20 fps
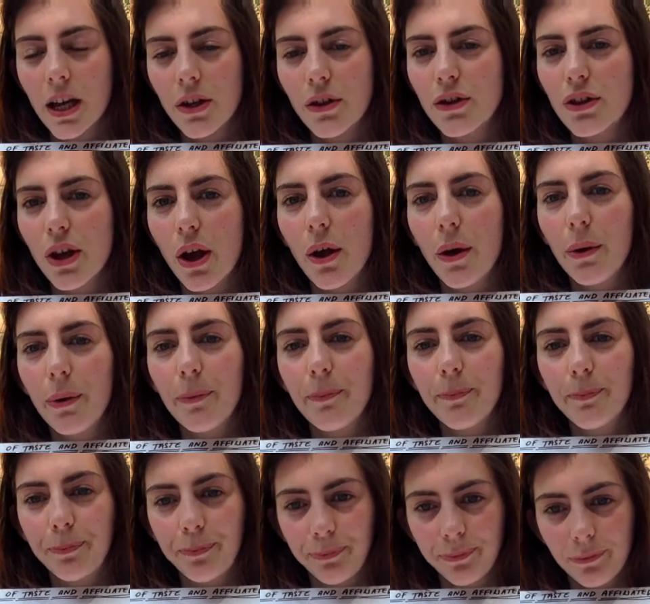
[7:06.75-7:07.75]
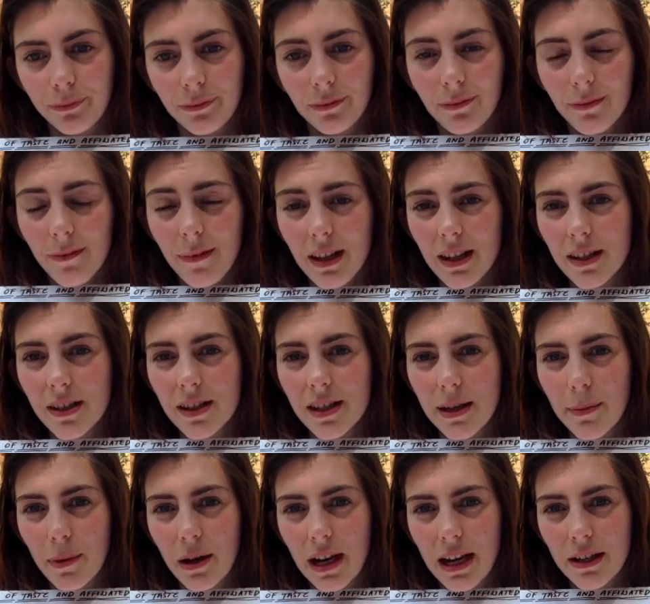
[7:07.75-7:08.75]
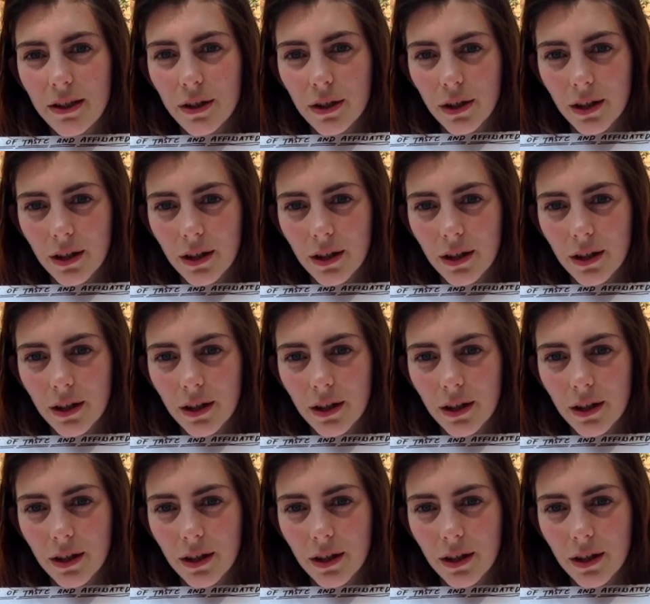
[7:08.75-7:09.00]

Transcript: So stimulates